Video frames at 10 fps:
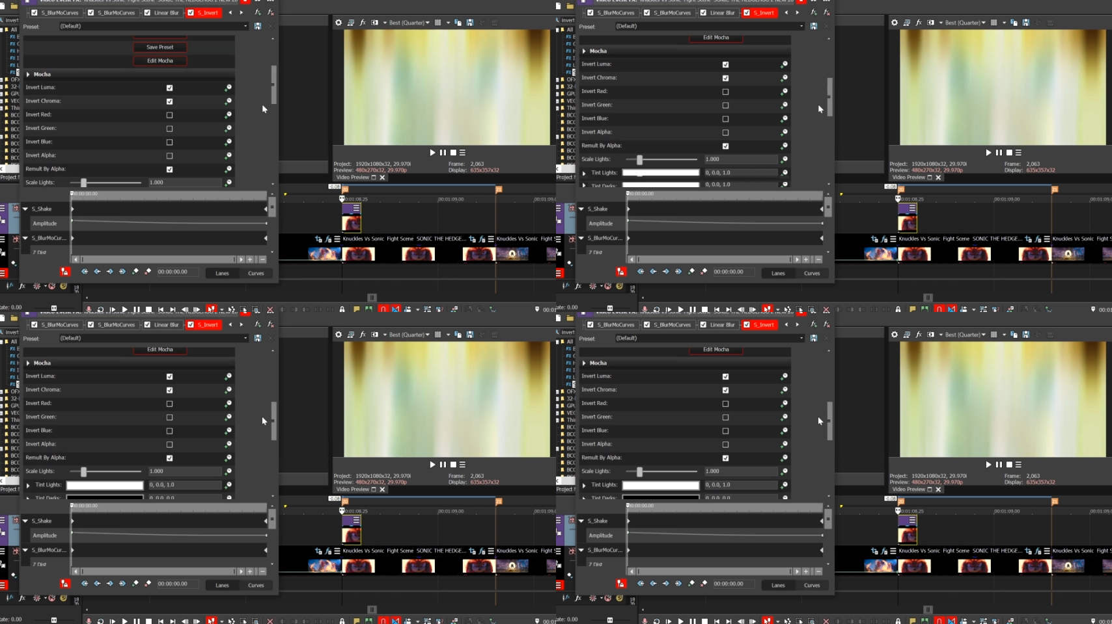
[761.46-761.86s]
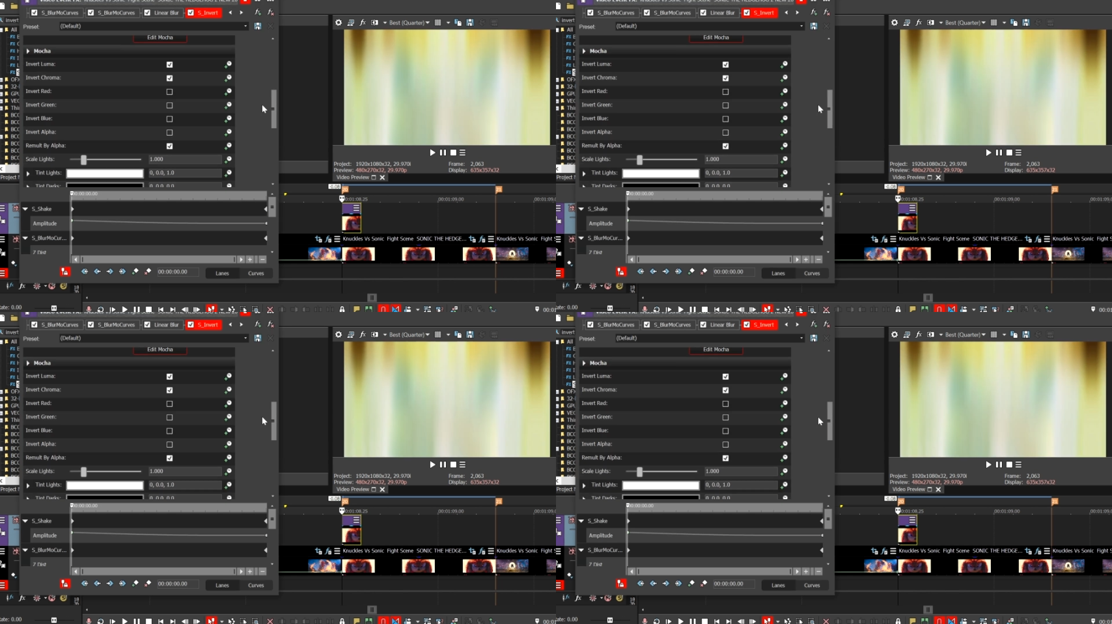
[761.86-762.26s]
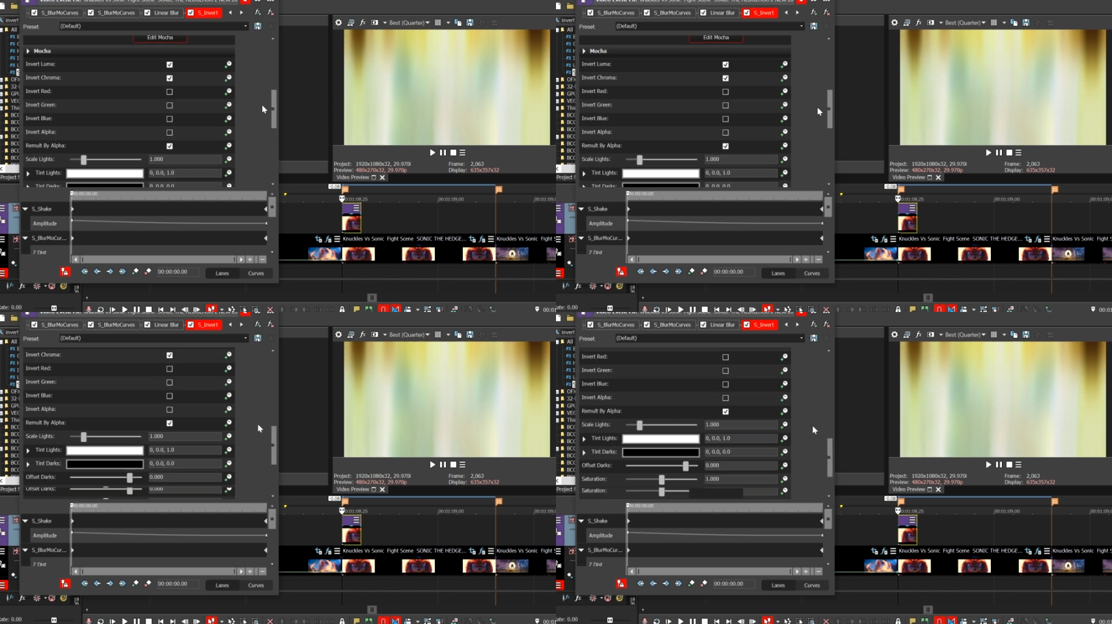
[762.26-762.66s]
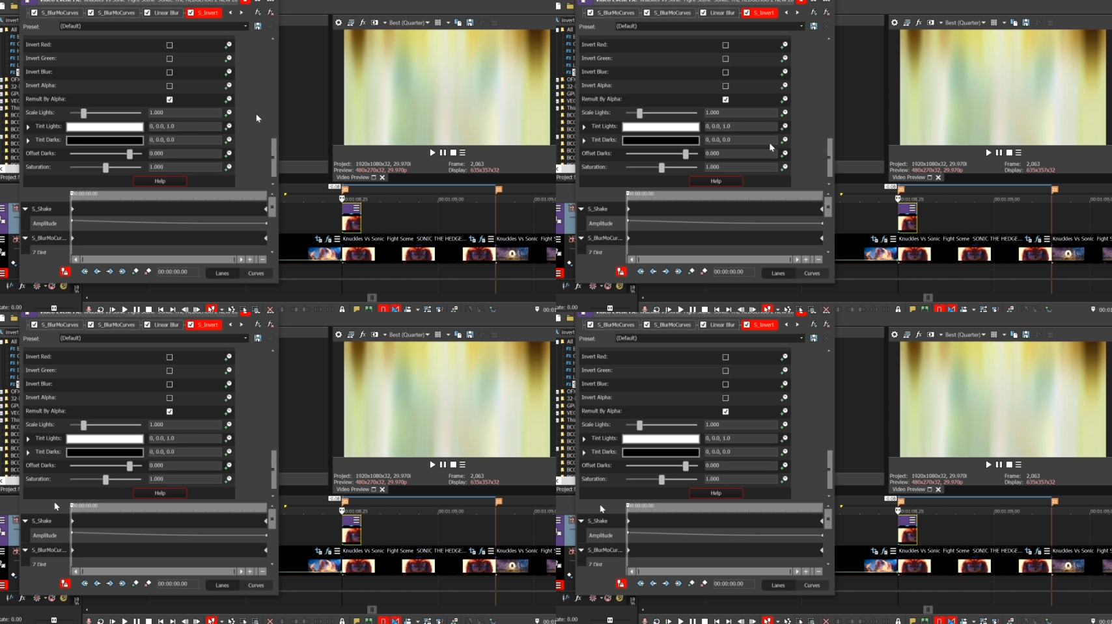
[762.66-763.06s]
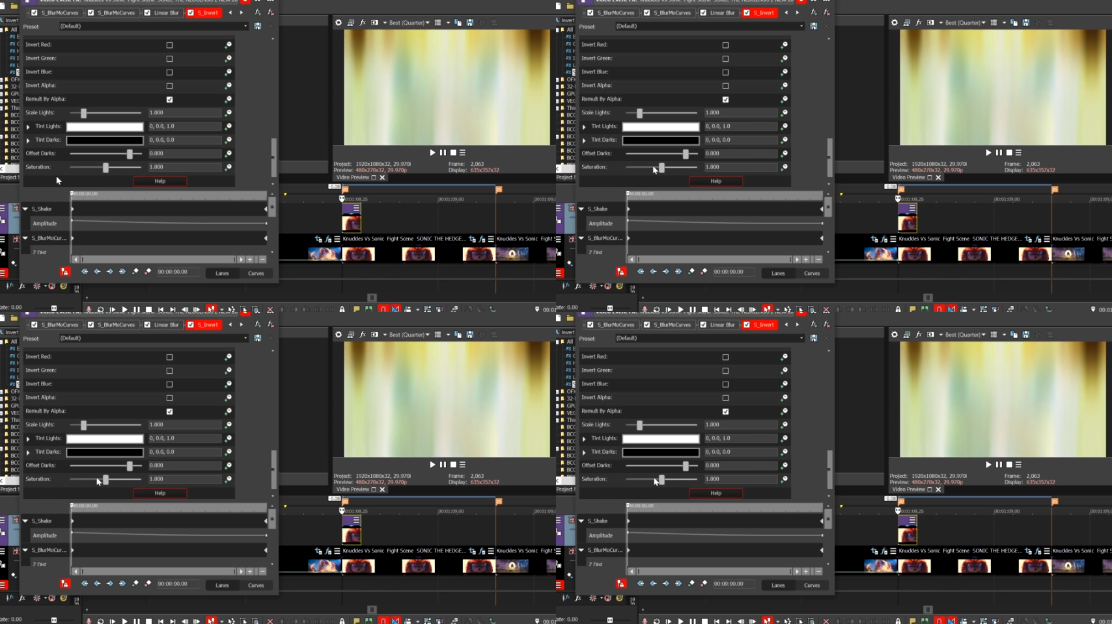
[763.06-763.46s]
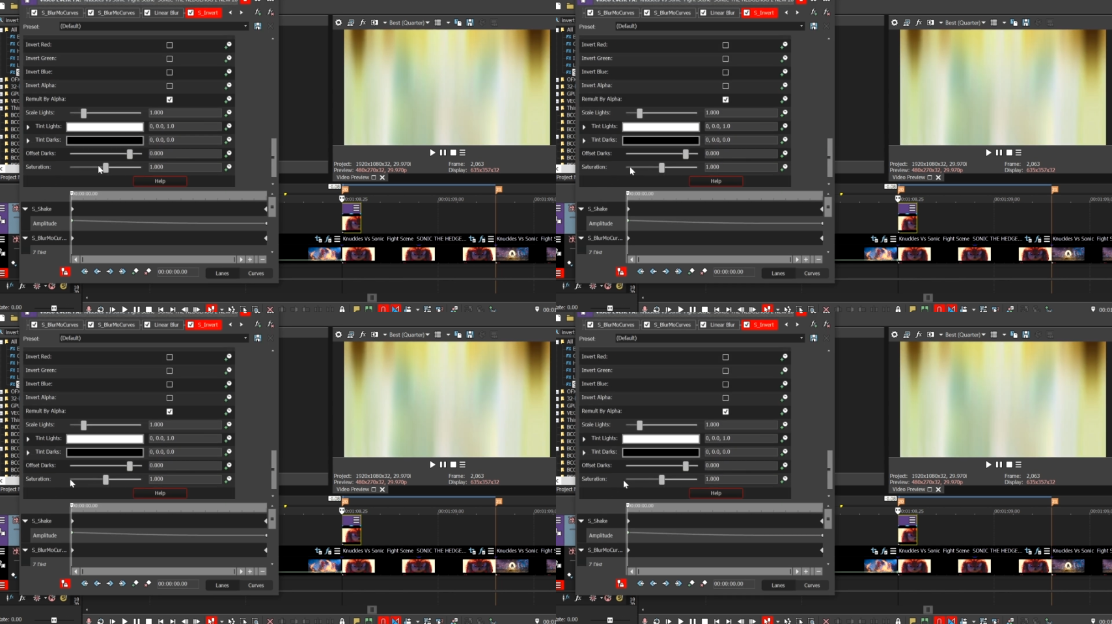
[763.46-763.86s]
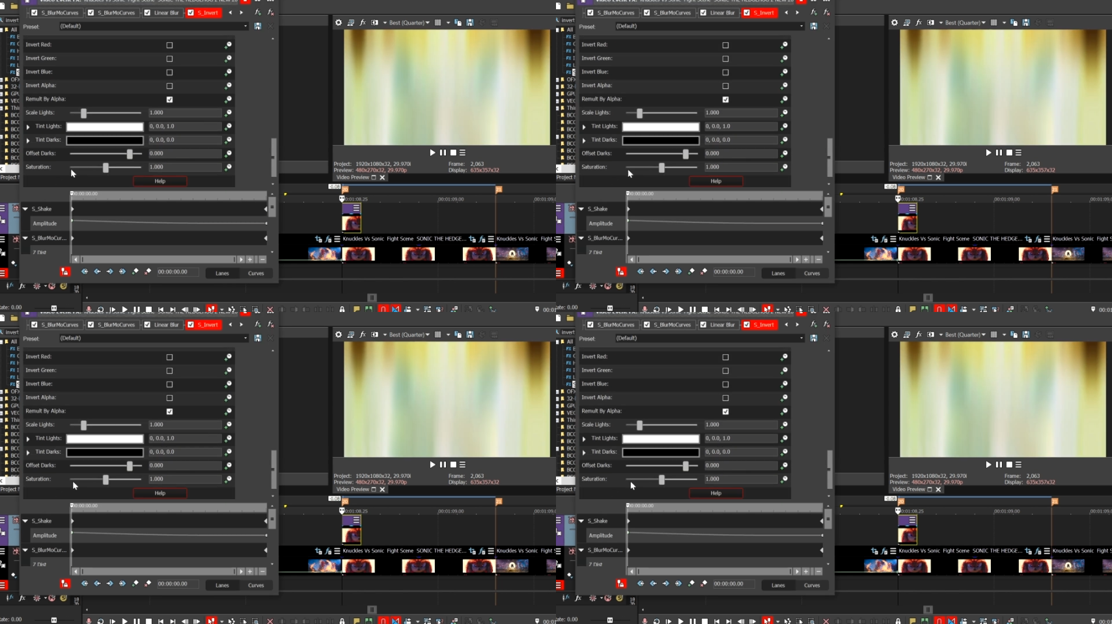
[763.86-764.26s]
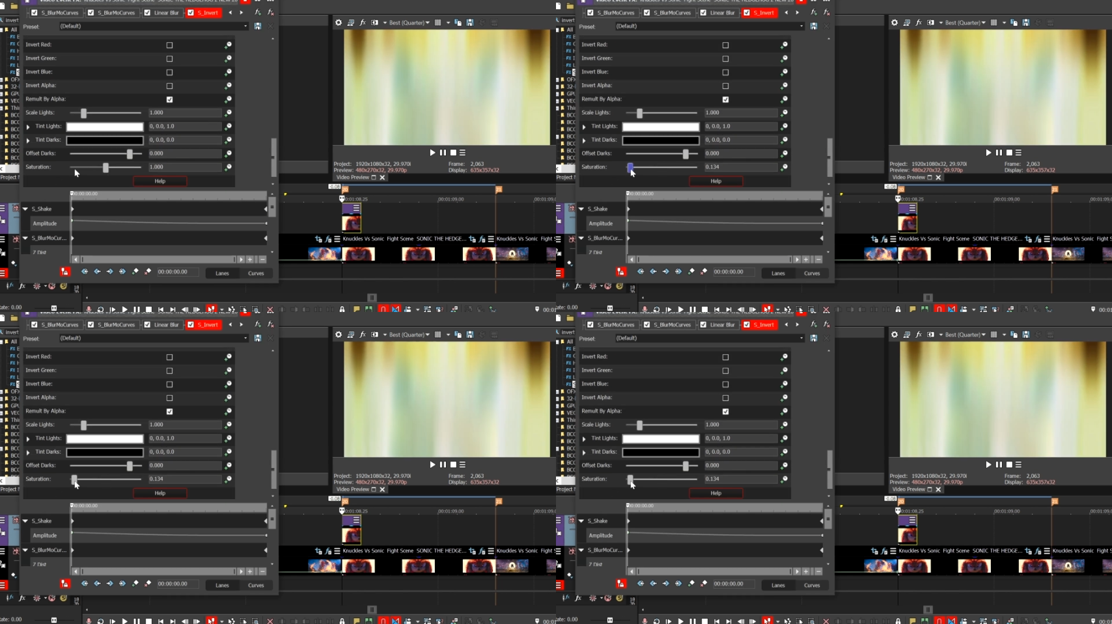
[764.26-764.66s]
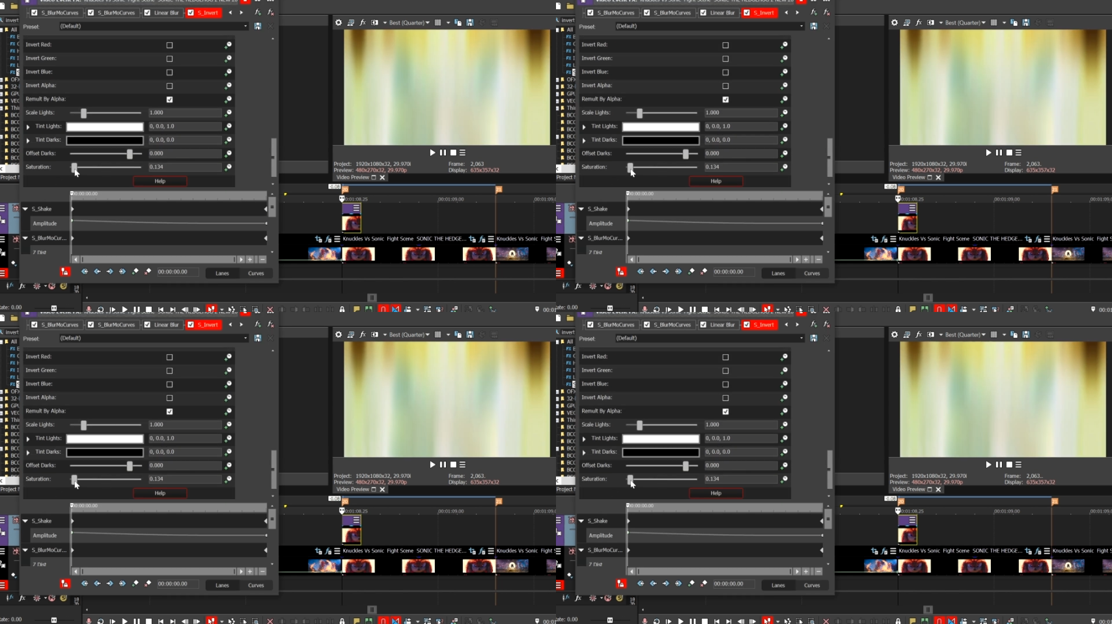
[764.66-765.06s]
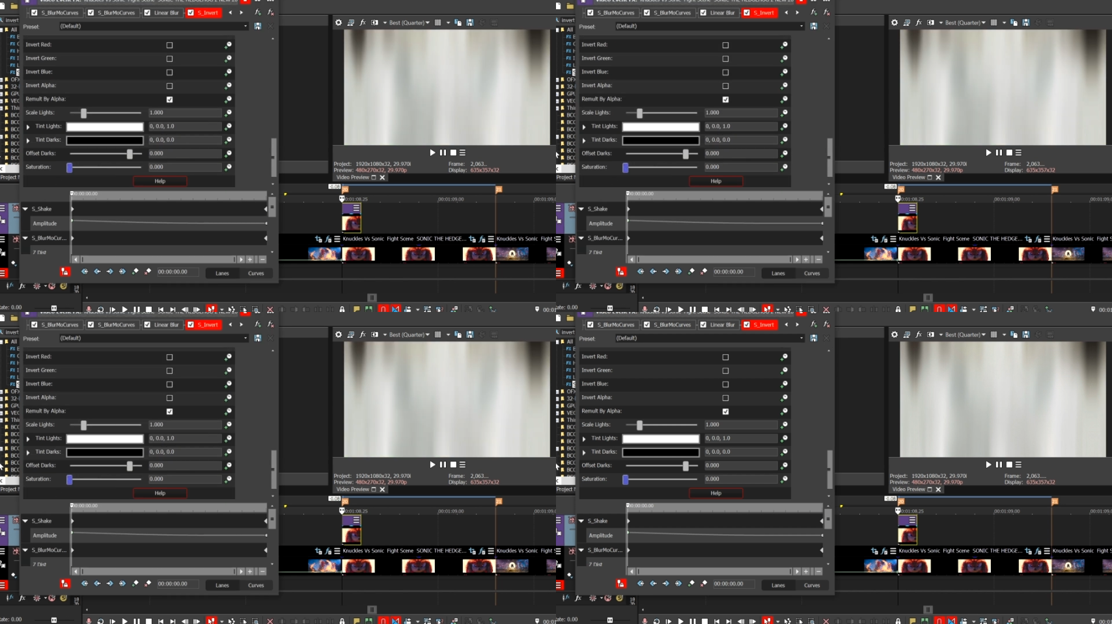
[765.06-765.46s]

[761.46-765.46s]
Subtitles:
Nobody's mouth can be seen.